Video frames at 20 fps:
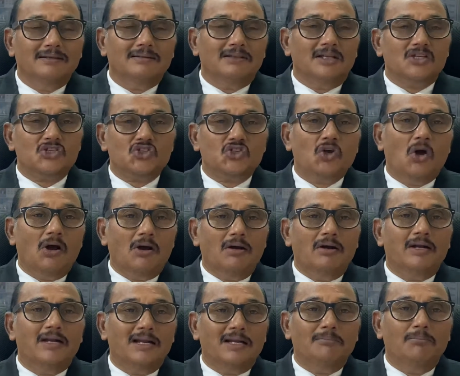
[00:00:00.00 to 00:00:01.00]
the stock
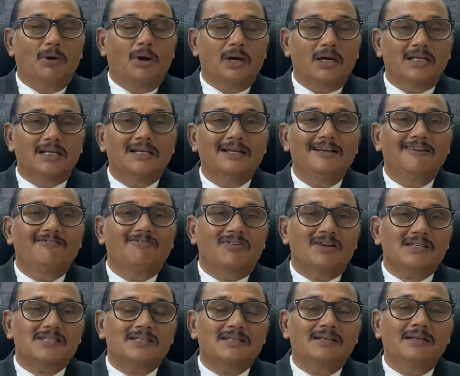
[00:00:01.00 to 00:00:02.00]
dead body
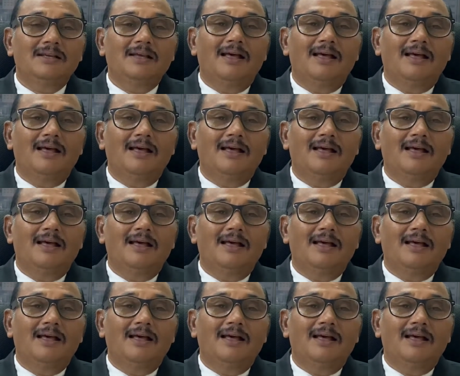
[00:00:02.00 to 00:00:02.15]
was